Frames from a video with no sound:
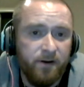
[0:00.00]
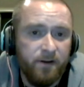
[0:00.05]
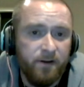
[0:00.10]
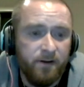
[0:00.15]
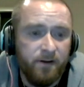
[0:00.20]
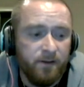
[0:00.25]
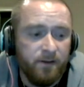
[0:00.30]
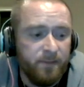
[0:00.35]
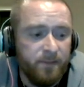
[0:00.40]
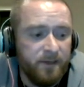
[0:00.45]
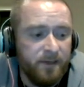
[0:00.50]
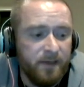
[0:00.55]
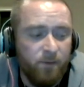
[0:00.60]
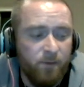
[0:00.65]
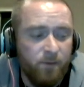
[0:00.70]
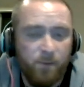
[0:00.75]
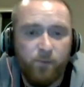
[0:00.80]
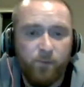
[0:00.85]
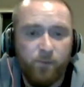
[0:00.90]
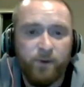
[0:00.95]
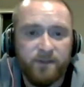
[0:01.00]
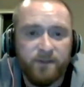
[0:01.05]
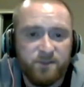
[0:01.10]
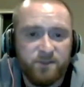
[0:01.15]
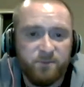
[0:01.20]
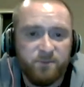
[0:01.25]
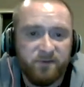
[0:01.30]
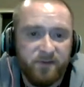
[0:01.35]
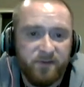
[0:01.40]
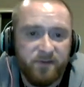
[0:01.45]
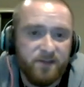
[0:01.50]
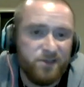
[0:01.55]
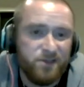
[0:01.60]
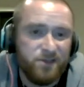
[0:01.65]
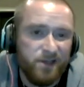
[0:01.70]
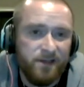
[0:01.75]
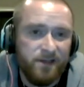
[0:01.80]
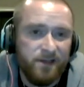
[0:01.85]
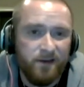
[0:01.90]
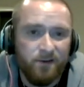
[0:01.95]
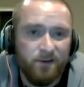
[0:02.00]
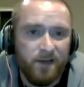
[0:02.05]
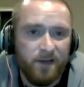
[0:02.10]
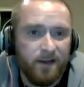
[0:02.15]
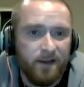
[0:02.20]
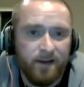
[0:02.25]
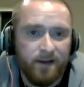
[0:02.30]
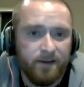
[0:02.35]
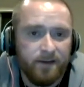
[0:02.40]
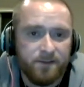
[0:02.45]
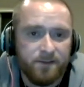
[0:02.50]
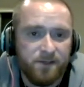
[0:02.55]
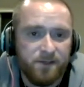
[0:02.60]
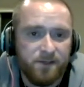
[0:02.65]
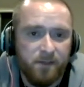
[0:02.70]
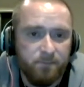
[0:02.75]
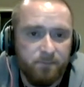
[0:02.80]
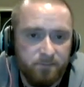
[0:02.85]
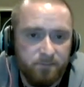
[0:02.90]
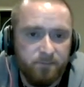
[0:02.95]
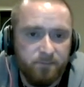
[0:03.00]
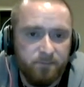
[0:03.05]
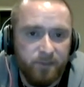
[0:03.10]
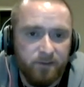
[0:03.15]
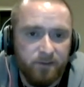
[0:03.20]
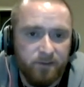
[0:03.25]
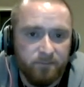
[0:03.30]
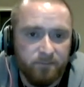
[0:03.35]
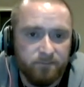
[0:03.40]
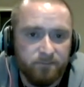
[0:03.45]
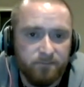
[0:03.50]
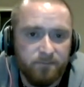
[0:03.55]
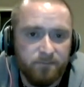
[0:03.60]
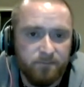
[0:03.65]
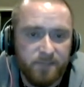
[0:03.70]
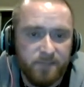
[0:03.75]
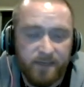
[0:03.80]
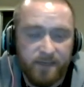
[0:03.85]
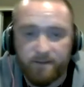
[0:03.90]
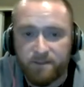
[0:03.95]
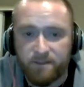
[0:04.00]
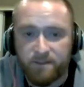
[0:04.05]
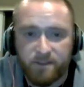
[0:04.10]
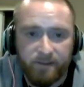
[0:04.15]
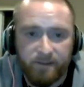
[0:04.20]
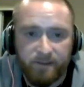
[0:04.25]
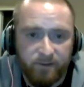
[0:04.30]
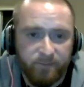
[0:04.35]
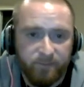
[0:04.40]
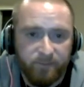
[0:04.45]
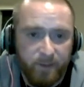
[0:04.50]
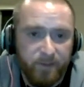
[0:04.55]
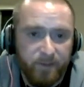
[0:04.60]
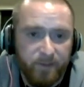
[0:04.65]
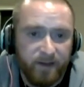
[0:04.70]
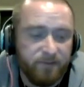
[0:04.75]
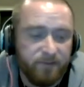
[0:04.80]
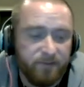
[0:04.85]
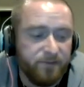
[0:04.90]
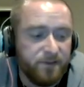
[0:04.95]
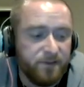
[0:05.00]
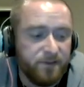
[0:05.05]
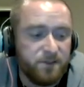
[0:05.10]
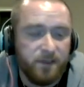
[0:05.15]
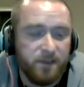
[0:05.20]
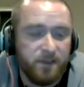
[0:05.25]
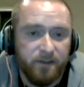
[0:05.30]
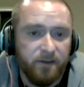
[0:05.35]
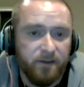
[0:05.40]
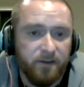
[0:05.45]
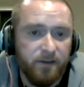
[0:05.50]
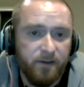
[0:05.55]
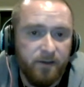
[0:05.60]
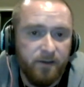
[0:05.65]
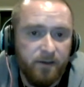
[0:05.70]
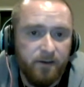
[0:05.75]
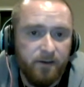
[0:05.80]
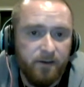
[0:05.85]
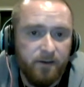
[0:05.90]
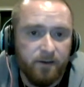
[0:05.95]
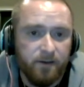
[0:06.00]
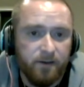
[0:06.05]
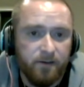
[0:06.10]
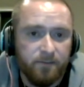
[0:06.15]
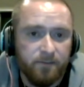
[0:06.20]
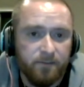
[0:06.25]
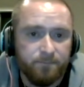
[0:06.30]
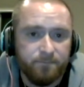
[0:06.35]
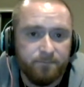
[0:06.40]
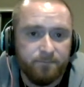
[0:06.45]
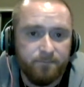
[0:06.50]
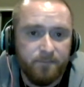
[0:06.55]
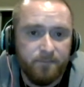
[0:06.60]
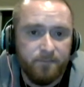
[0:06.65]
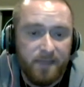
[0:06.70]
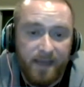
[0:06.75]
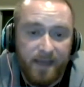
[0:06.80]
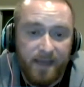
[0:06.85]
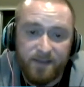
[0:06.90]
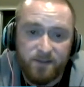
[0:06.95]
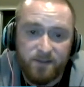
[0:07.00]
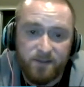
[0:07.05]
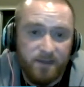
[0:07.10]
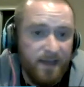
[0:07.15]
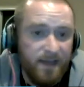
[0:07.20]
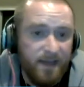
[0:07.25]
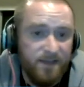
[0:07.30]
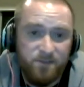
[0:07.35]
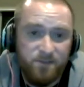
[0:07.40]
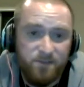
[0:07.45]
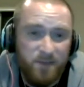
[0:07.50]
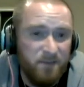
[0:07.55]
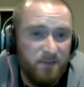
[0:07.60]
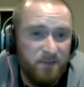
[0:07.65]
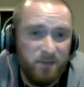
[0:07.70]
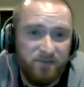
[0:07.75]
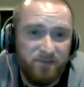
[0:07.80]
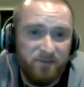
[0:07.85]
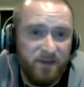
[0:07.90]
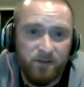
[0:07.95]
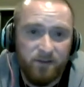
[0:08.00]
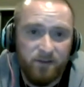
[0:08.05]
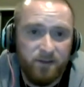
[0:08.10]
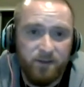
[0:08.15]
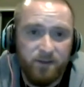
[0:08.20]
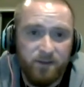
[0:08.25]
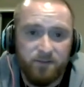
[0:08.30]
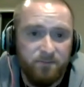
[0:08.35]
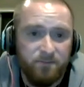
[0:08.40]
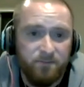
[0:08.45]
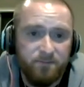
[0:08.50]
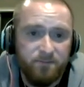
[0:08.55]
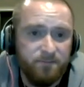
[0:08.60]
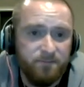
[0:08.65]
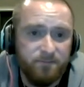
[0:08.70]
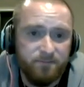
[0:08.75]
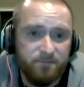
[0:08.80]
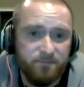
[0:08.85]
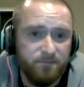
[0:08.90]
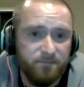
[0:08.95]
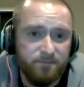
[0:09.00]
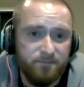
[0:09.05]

I mean, at what point does McVay say, I got to stop, taking the skin off my back for this kid? He hasn't made McVay look good. No,